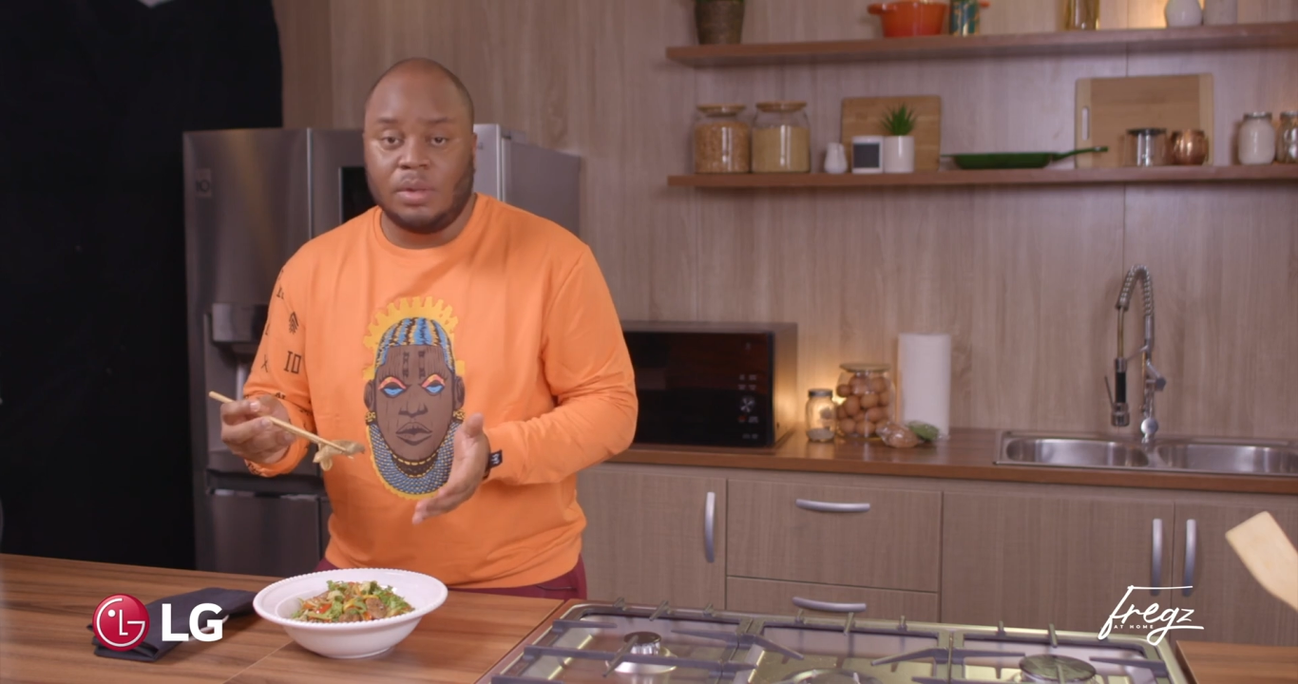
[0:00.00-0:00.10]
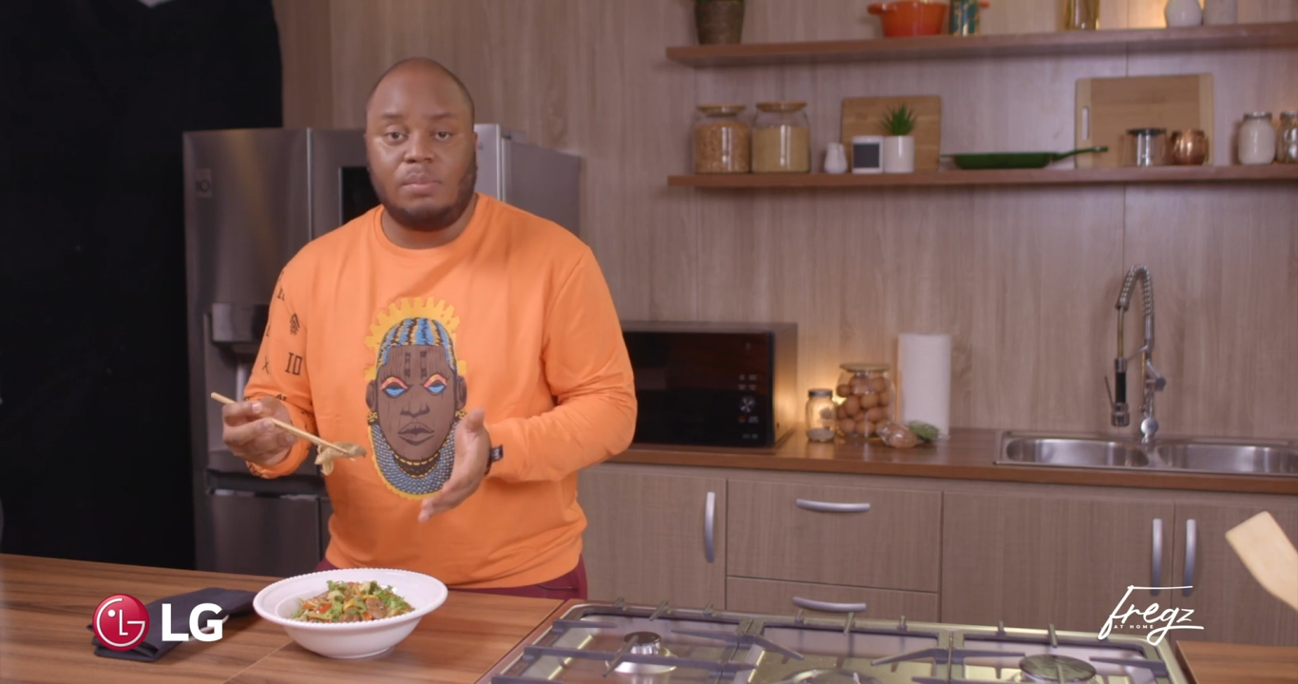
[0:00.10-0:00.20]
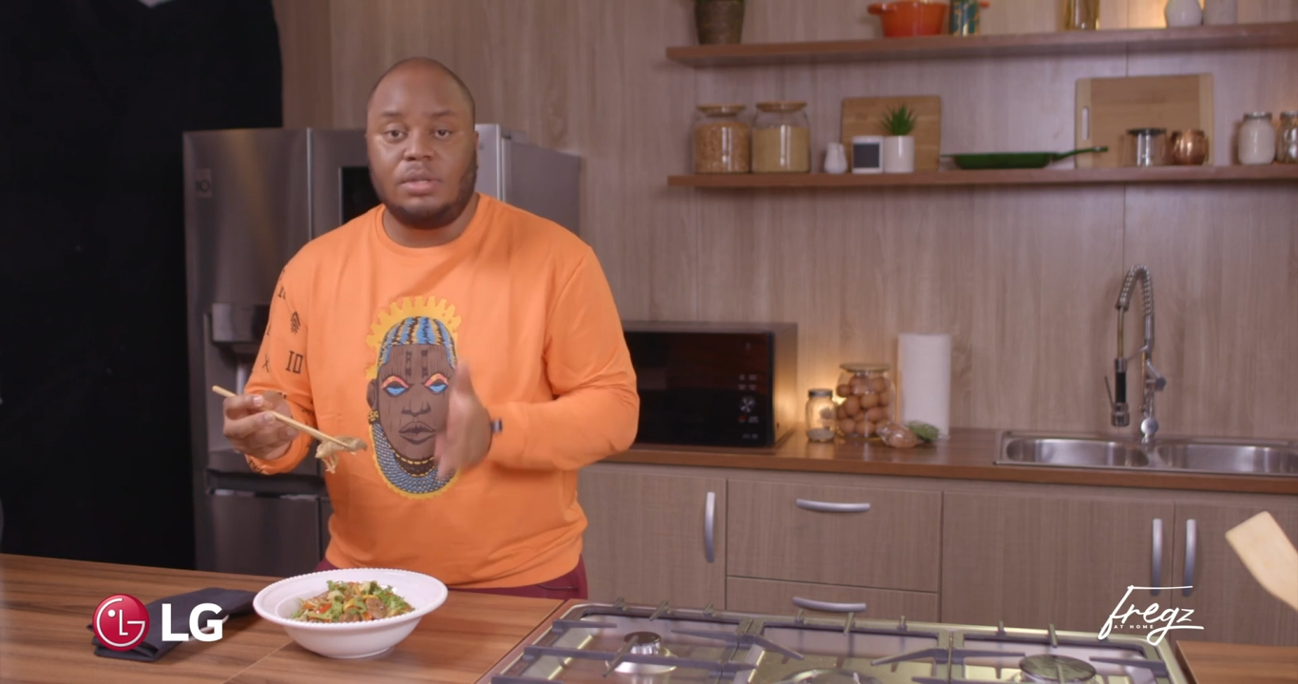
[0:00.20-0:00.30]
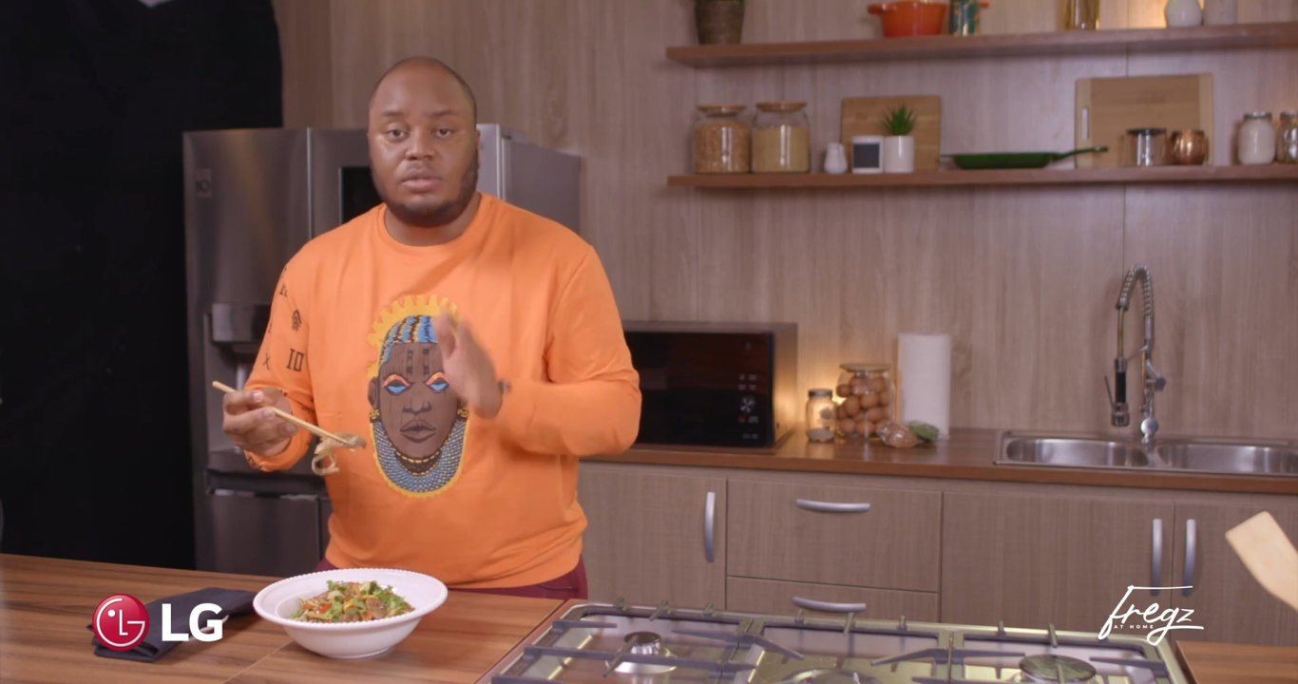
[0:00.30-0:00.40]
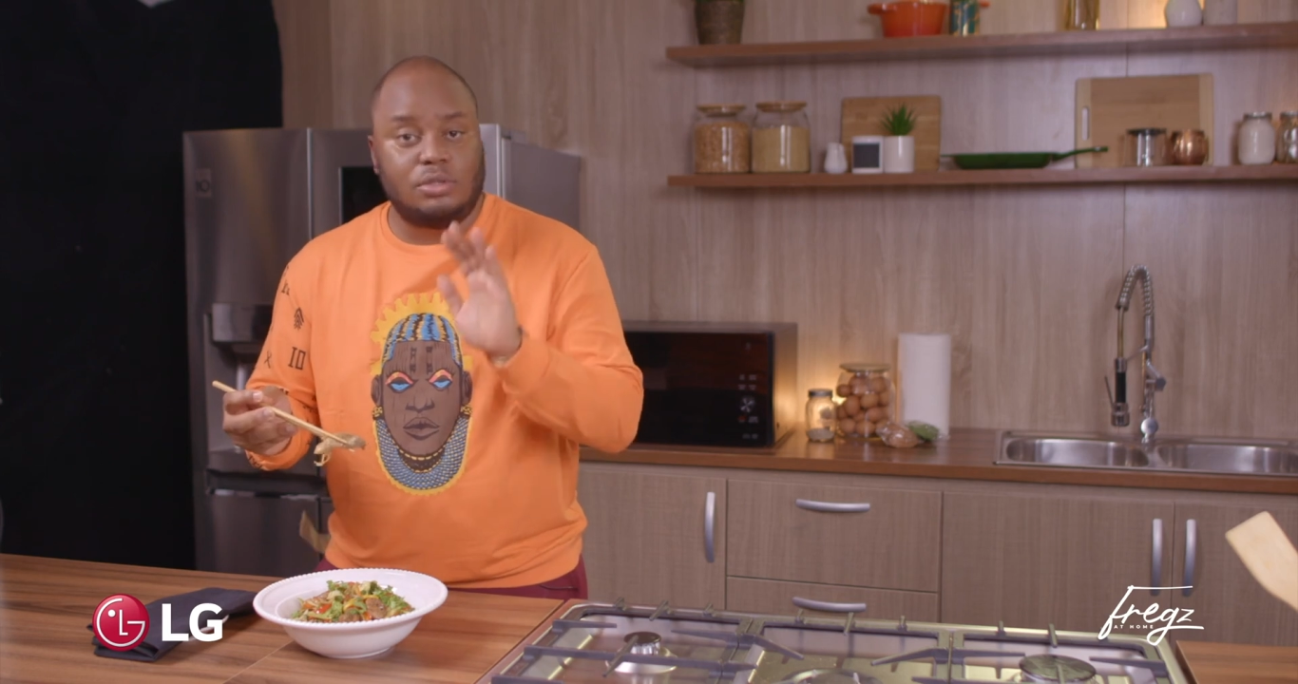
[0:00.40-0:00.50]

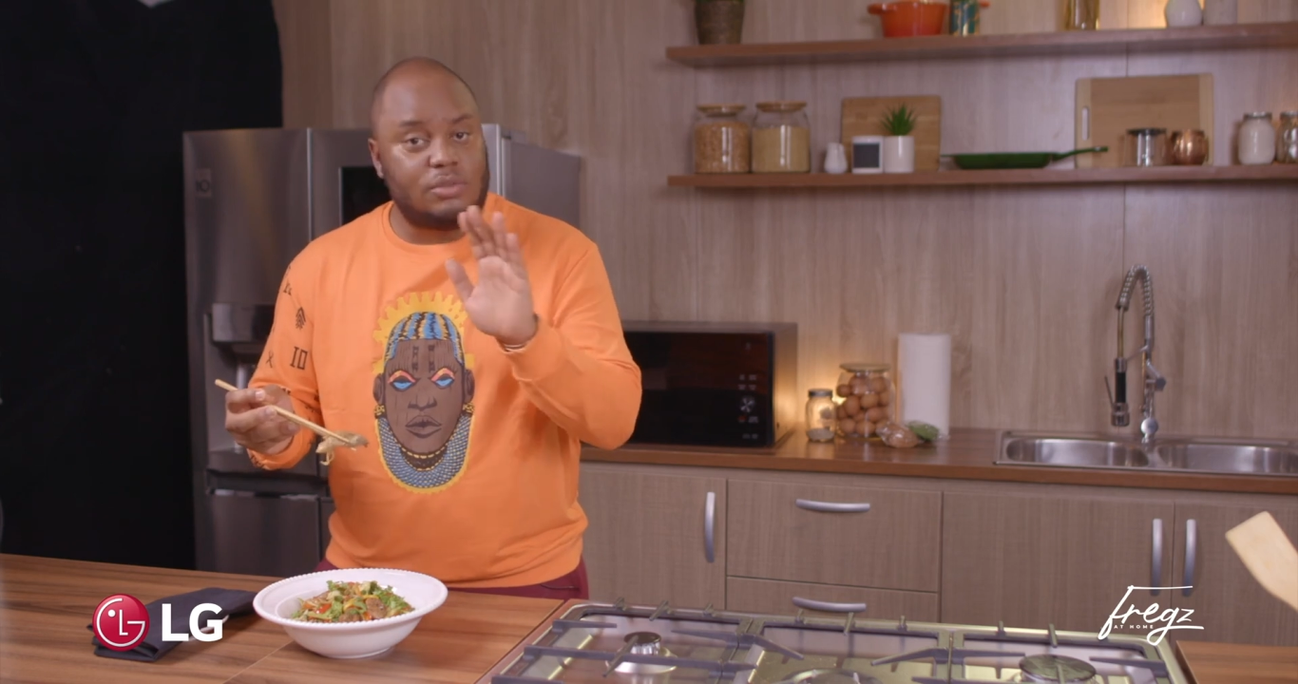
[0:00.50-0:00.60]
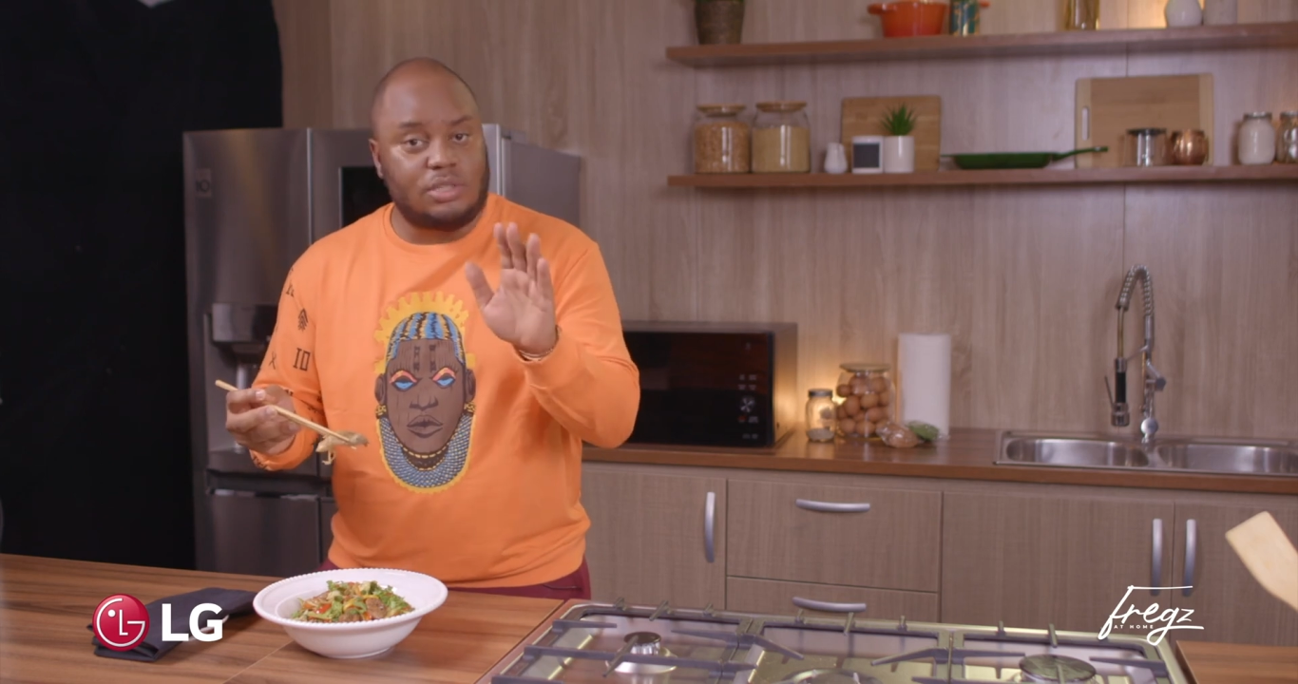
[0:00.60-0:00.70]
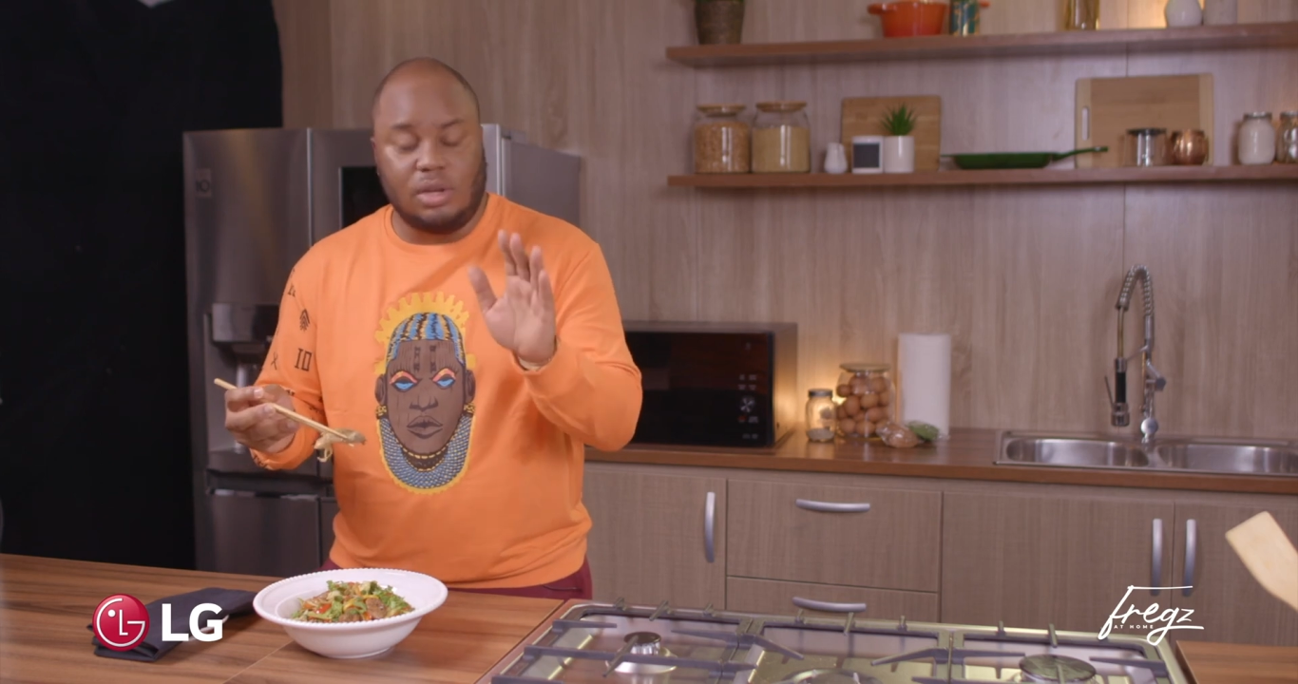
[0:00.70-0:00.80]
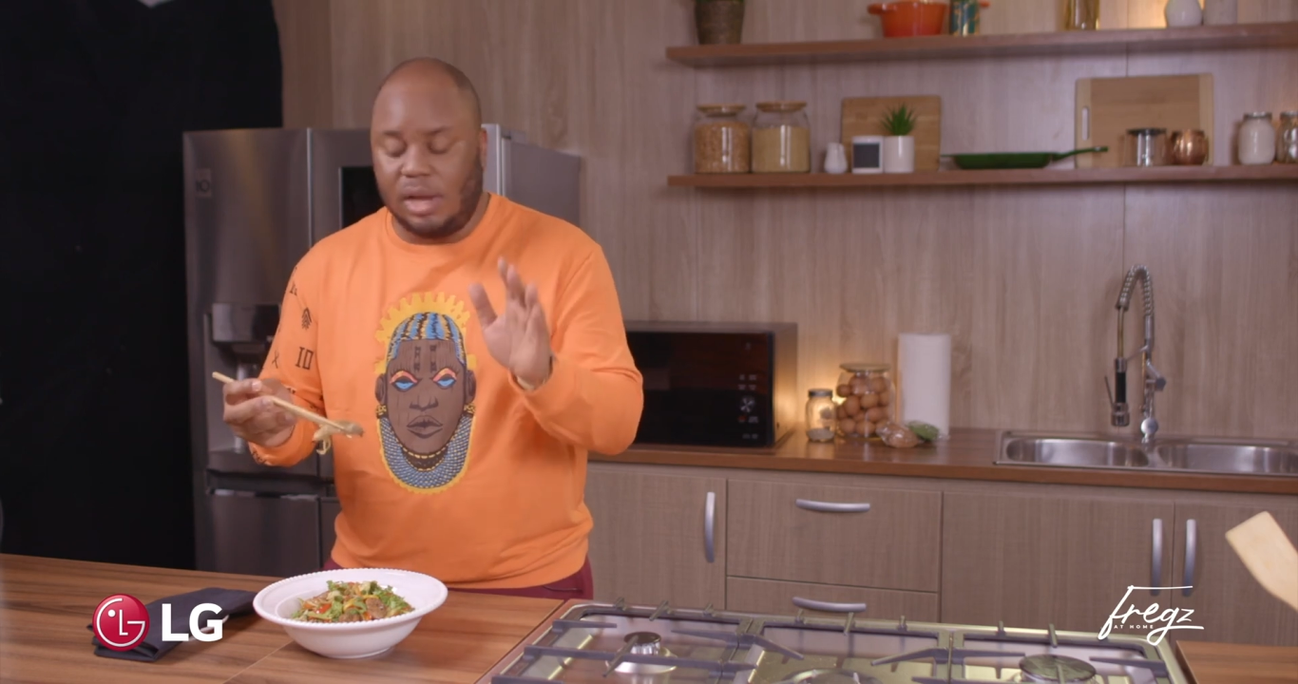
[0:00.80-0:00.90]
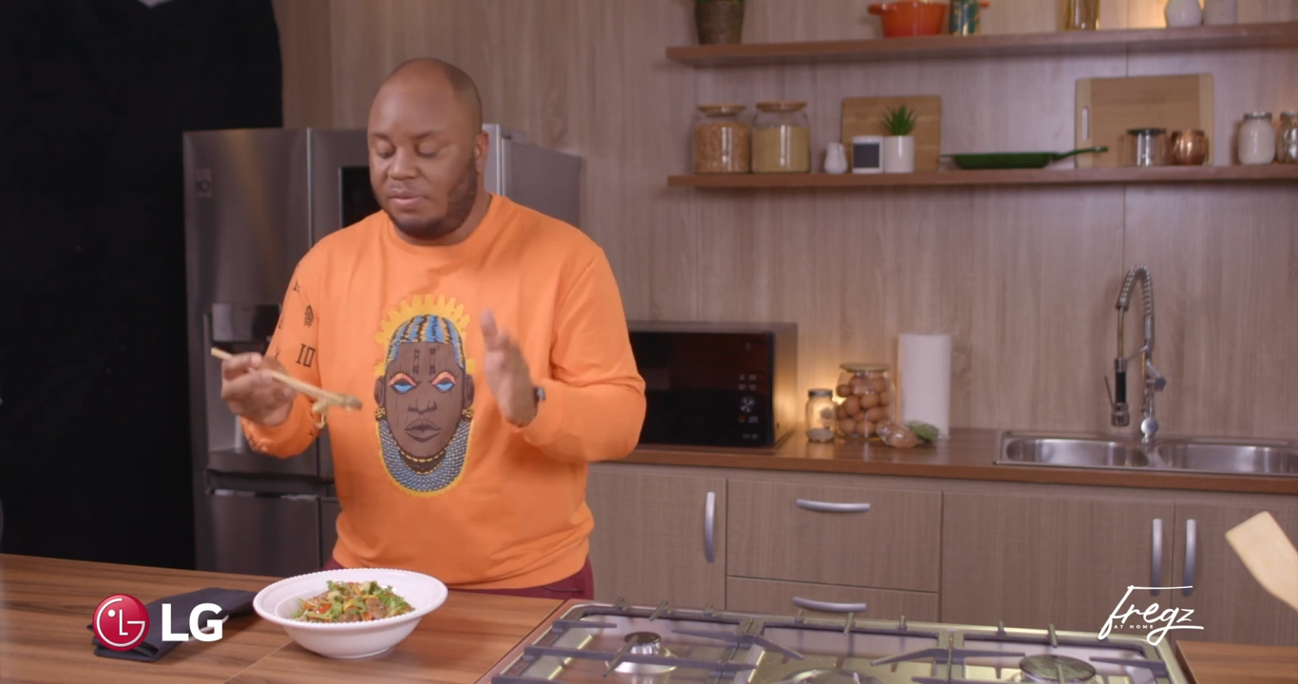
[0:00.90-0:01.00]
Please don't
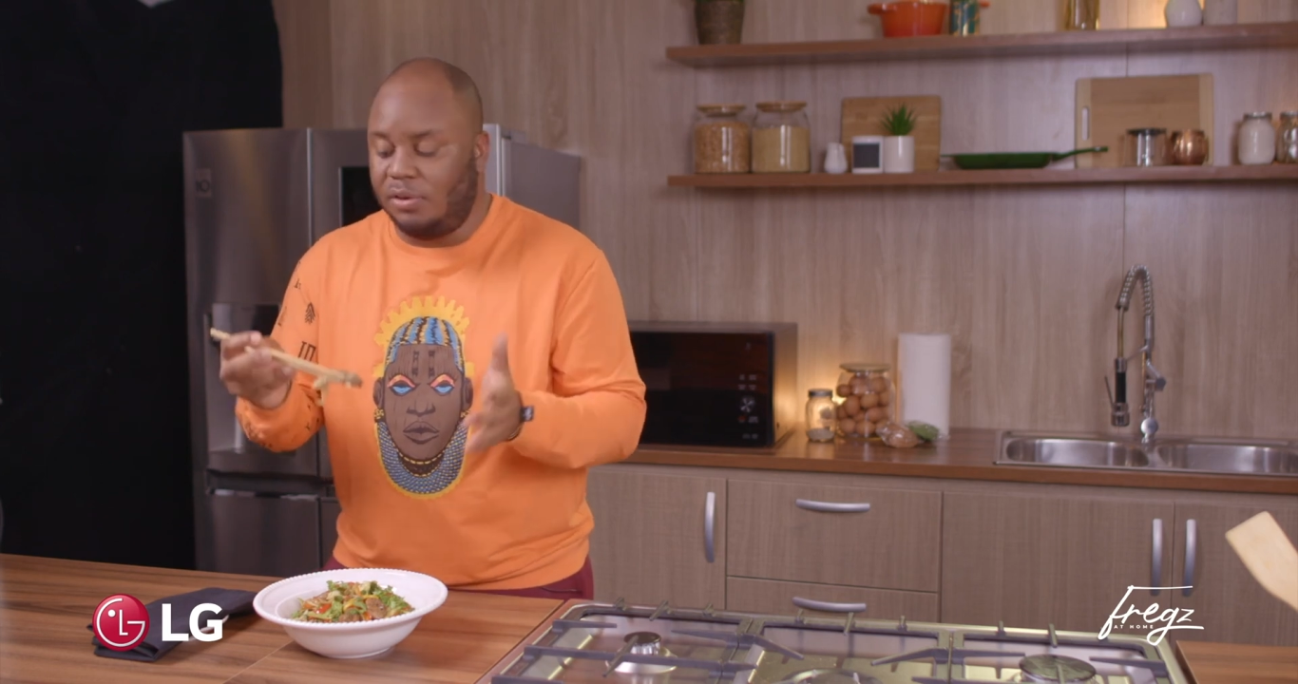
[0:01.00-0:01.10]
stress your life if